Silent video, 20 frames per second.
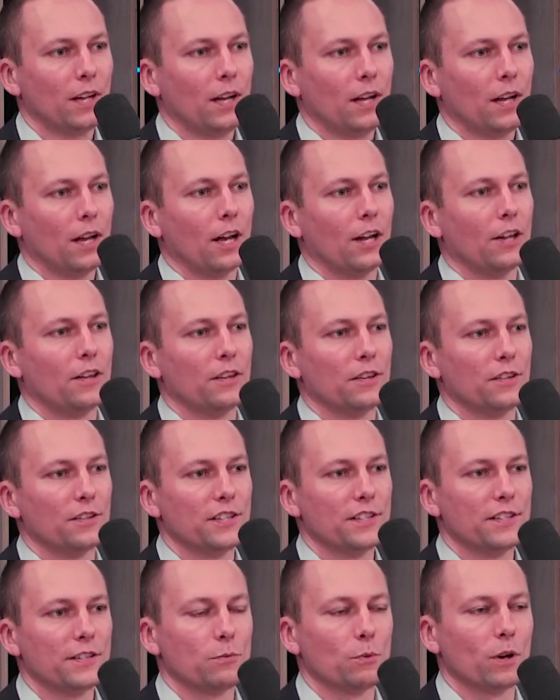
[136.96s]
And
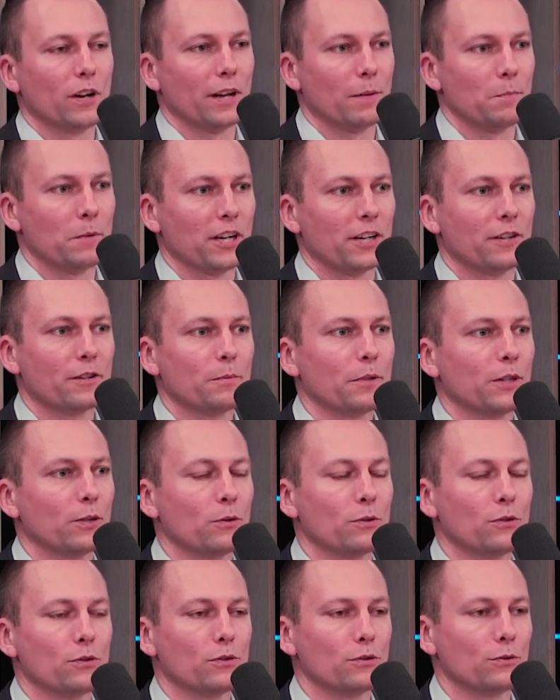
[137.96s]
this is why I'm here,
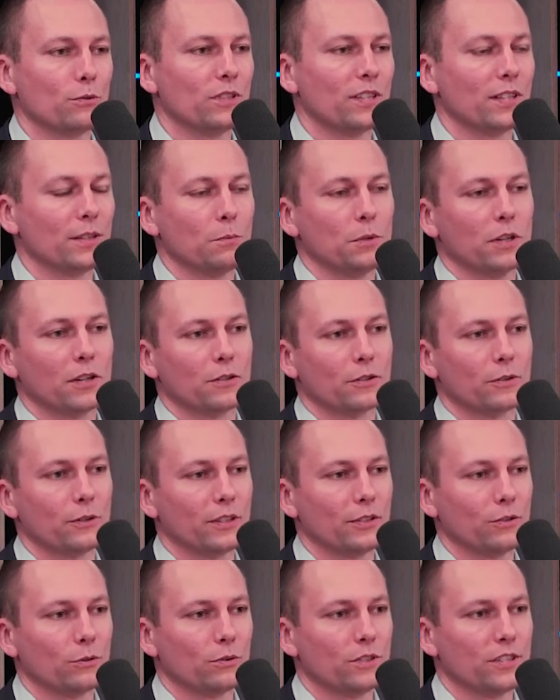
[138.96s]
because today we are
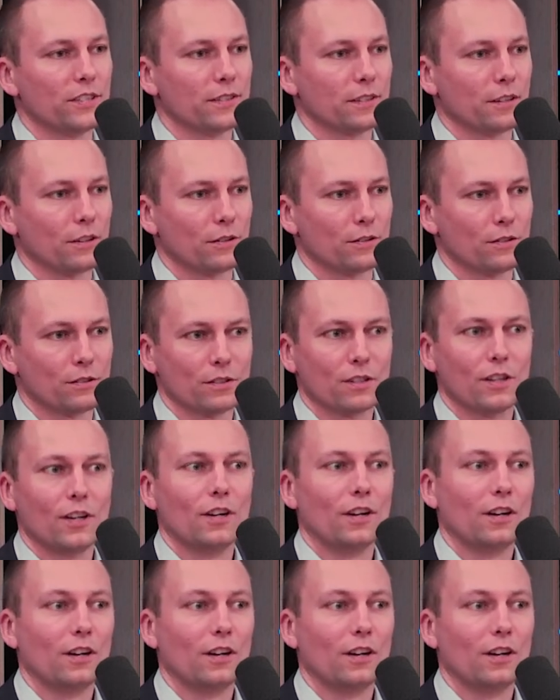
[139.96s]
going to discuss